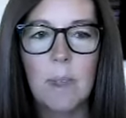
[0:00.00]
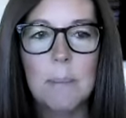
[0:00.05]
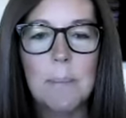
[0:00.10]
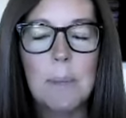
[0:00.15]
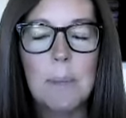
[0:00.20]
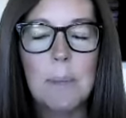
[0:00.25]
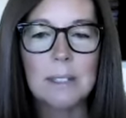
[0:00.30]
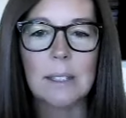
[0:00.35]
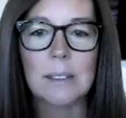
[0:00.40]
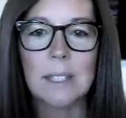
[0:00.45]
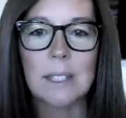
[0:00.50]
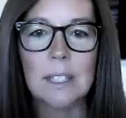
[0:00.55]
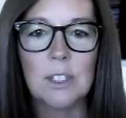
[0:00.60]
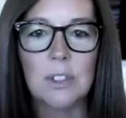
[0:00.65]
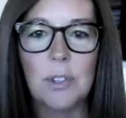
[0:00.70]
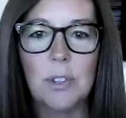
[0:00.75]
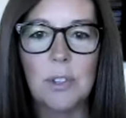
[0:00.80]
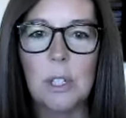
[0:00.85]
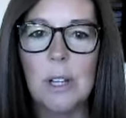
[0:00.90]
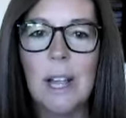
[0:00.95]
be
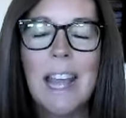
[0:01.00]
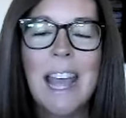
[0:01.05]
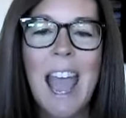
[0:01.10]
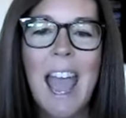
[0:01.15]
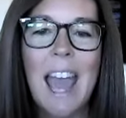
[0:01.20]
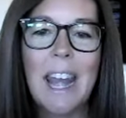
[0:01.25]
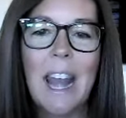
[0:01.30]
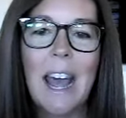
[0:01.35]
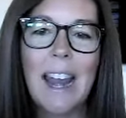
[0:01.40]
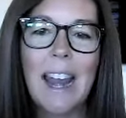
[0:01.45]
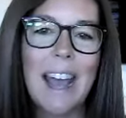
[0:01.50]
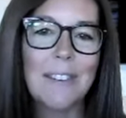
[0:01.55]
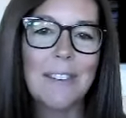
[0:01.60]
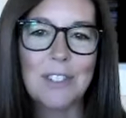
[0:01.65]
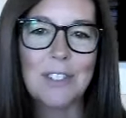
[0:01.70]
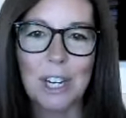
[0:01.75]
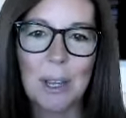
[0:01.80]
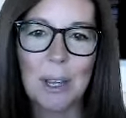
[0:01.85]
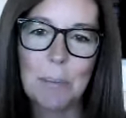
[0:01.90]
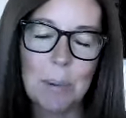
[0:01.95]
successful and not have
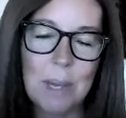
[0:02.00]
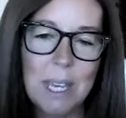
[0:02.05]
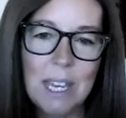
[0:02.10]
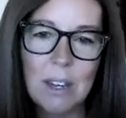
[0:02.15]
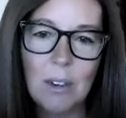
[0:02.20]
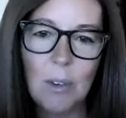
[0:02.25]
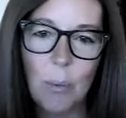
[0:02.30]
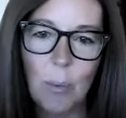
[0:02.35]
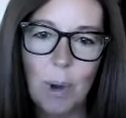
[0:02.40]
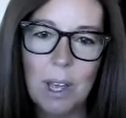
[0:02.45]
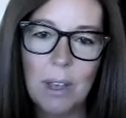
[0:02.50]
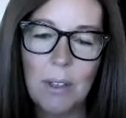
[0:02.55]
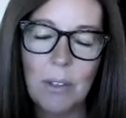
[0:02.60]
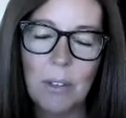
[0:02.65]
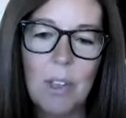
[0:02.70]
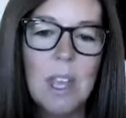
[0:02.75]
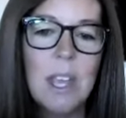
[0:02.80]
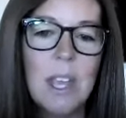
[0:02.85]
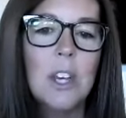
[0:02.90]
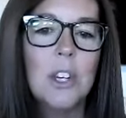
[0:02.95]
to compete with
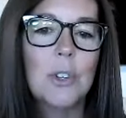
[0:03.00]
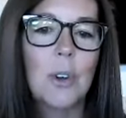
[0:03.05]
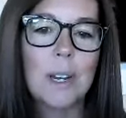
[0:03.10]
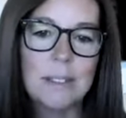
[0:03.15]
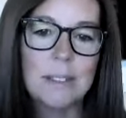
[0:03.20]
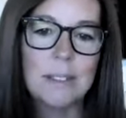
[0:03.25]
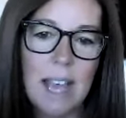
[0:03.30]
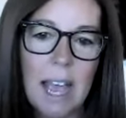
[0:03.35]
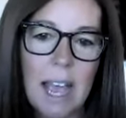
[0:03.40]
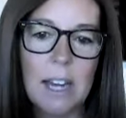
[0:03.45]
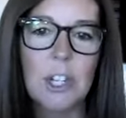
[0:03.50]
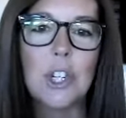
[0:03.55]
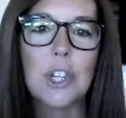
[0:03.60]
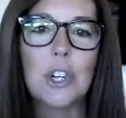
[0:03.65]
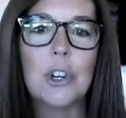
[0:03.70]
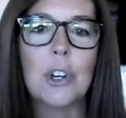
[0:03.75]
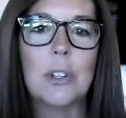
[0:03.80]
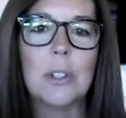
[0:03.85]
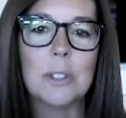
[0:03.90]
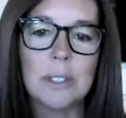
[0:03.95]

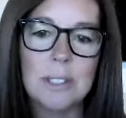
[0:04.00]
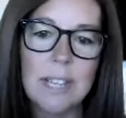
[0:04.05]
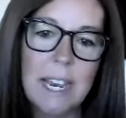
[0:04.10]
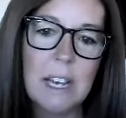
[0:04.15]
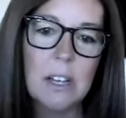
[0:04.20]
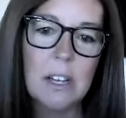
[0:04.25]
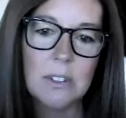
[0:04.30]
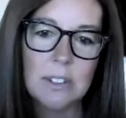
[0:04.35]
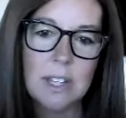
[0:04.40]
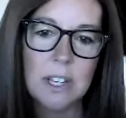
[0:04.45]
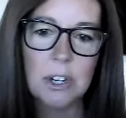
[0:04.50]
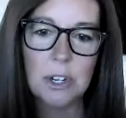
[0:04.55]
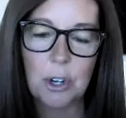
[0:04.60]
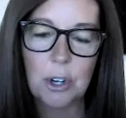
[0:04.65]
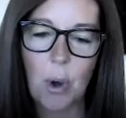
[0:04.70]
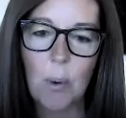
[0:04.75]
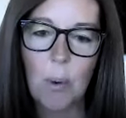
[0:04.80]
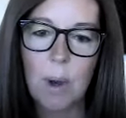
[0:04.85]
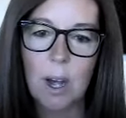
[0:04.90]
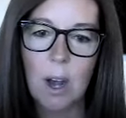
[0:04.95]
transactional sales that are
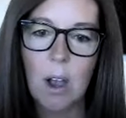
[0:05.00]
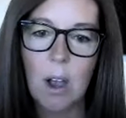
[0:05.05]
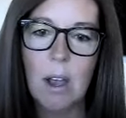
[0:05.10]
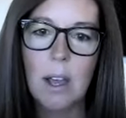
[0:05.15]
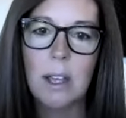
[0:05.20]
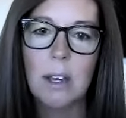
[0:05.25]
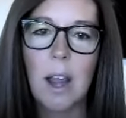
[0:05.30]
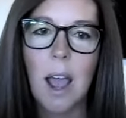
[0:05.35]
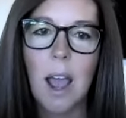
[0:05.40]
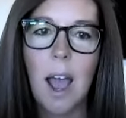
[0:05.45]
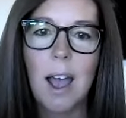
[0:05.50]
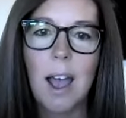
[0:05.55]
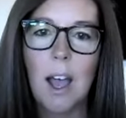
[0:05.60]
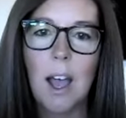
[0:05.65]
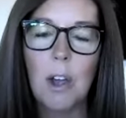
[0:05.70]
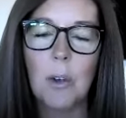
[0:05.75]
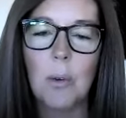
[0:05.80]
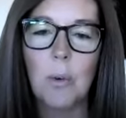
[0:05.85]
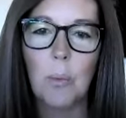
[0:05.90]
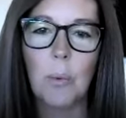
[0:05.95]
going on
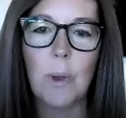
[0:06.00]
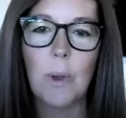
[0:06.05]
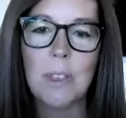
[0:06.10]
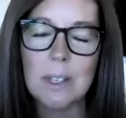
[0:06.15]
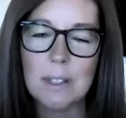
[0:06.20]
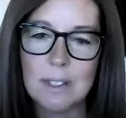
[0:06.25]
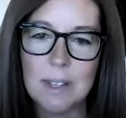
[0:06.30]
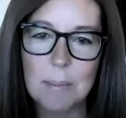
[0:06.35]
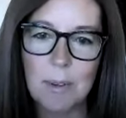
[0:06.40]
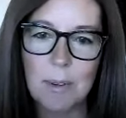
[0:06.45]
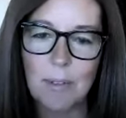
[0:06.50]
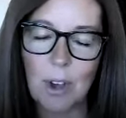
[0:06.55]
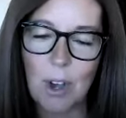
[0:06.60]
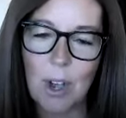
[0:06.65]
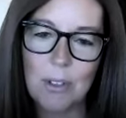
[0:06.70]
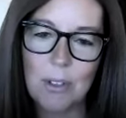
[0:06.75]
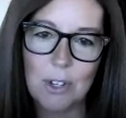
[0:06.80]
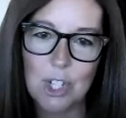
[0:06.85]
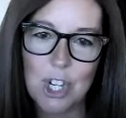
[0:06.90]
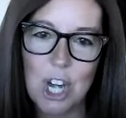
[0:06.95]
uh, within some of our
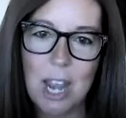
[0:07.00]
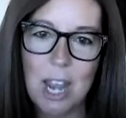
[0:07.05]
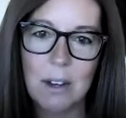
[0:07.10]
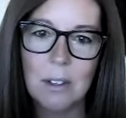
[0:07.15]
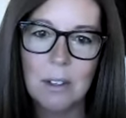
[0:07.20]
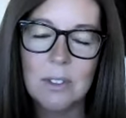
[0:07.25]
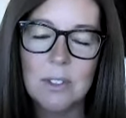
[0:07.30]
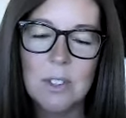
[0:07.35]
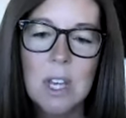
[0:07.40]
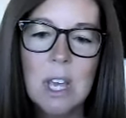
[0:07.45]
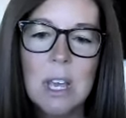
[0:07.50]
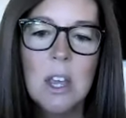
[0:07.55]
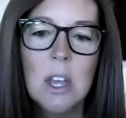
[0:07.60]
other channels.